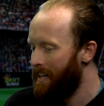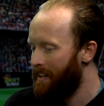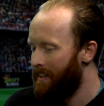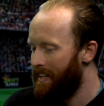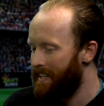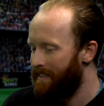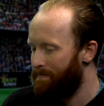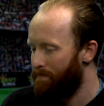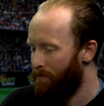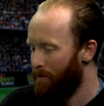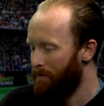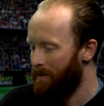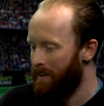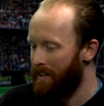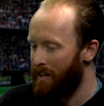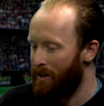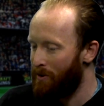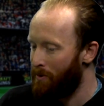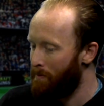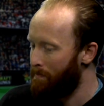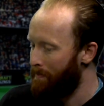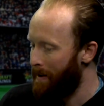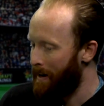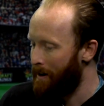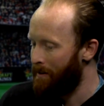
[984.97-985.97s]
there's probably no
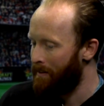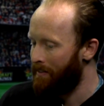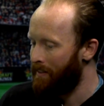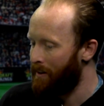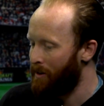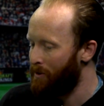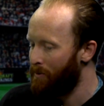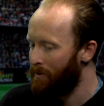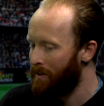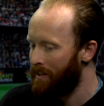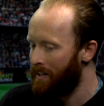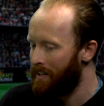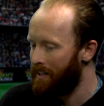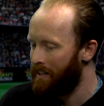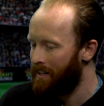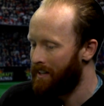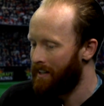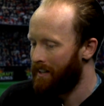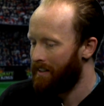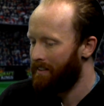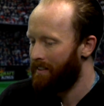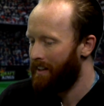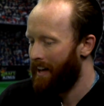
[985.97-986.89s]
one better in the whole league